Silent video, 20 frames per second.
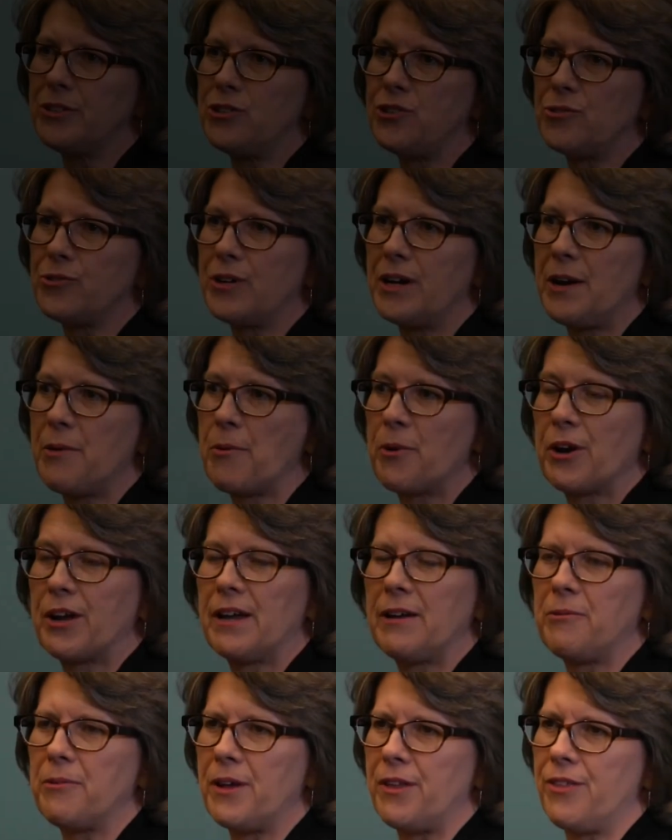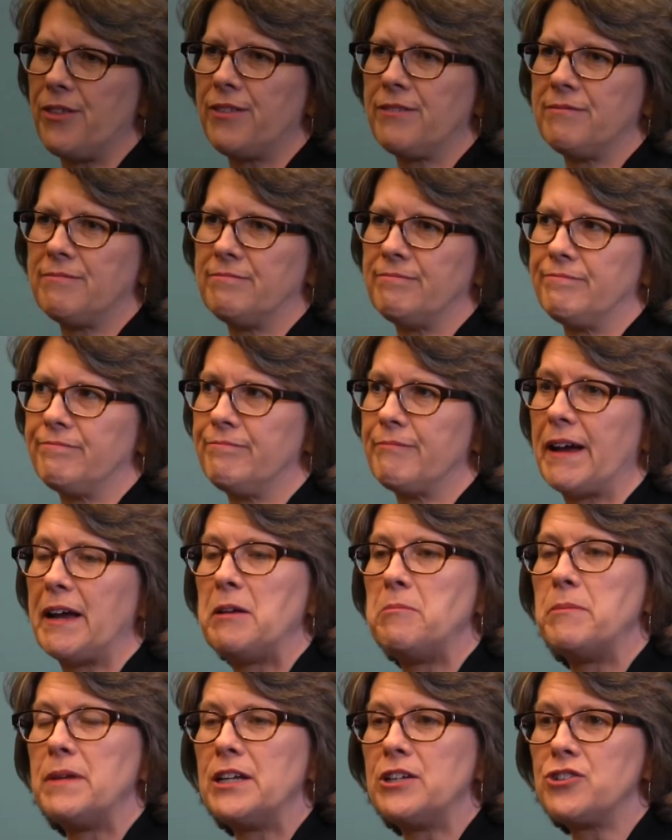enjoy working with my
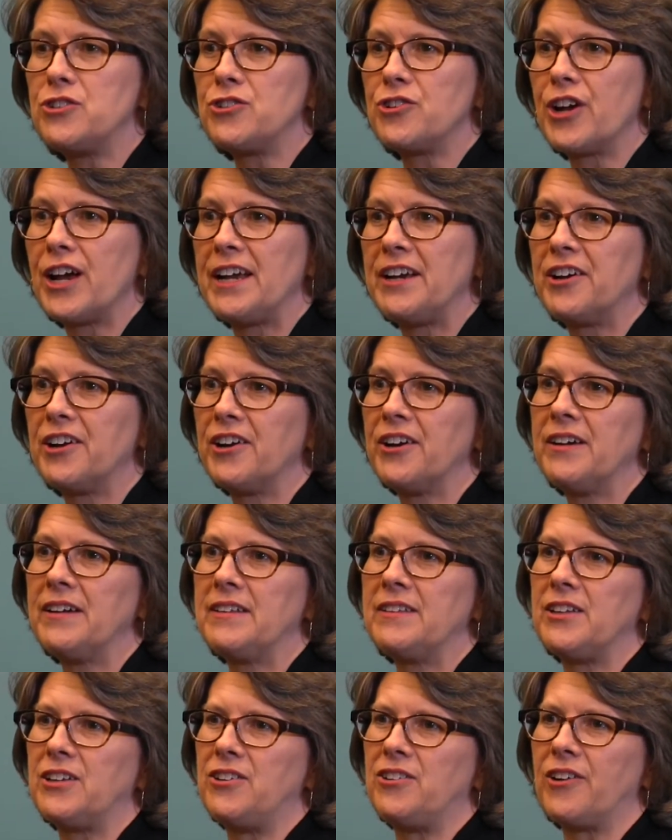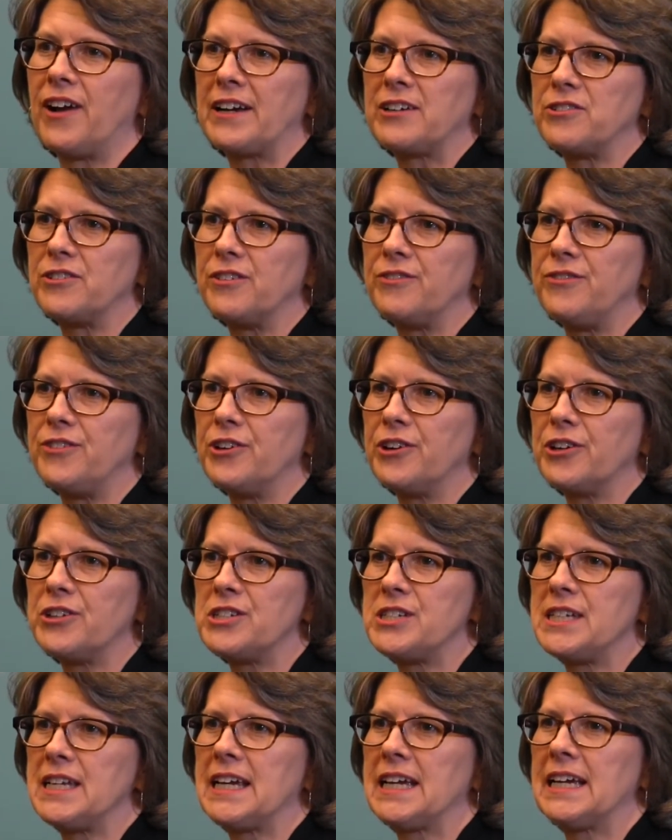administrator, the director of
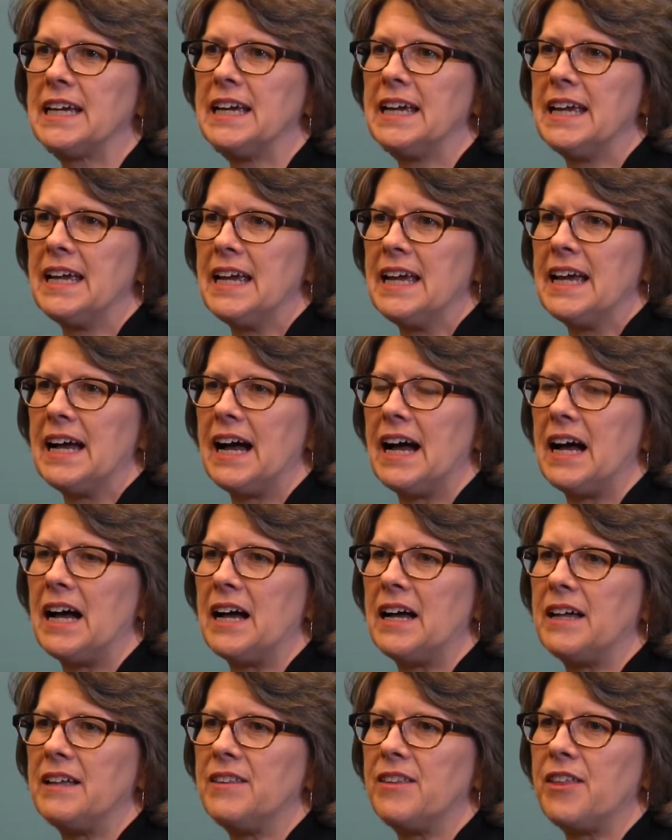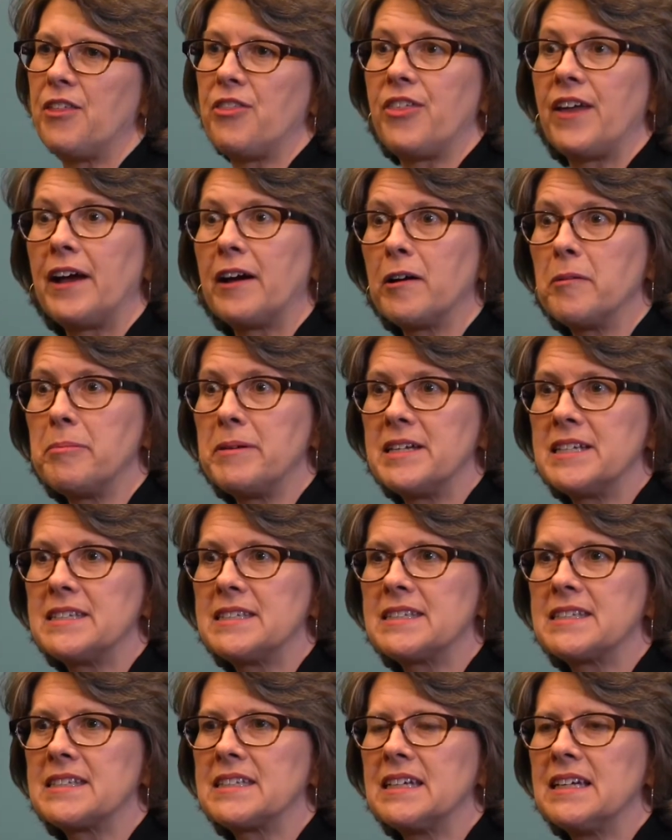nursing, the
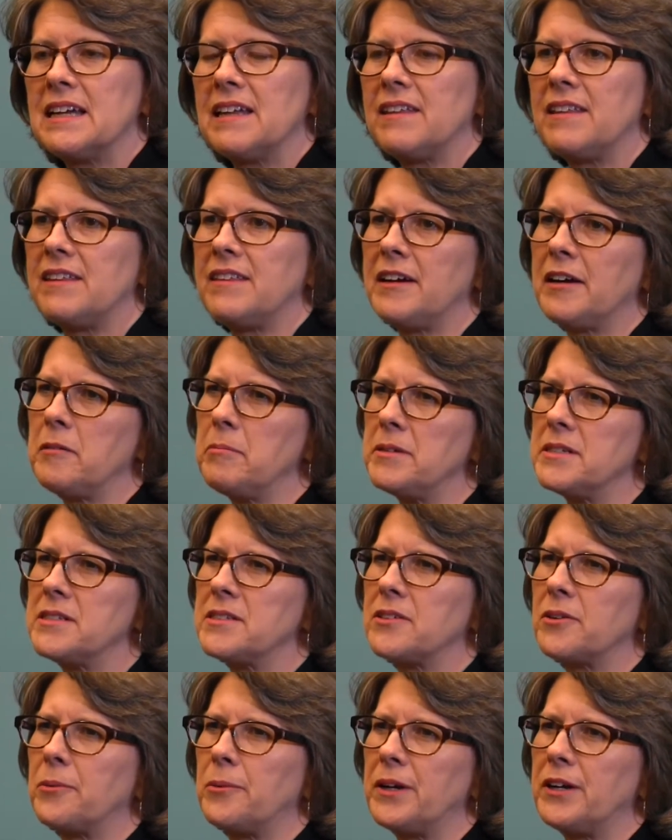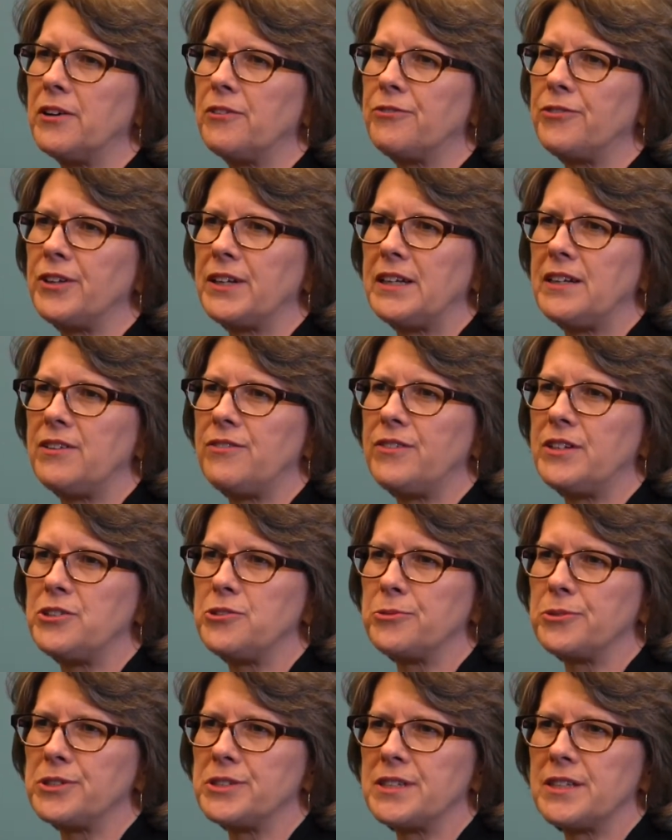therapists. The therapists are wonderful
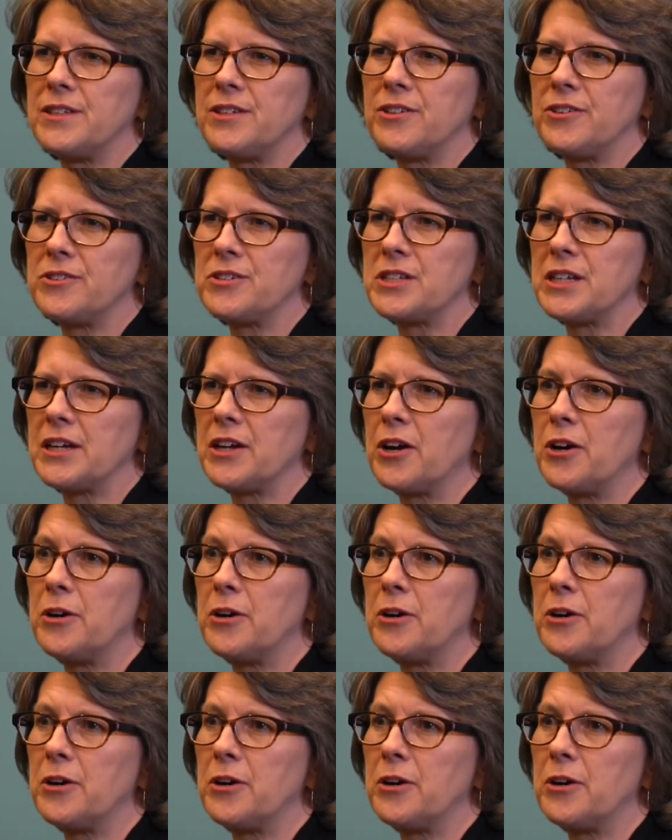individuals in the nursing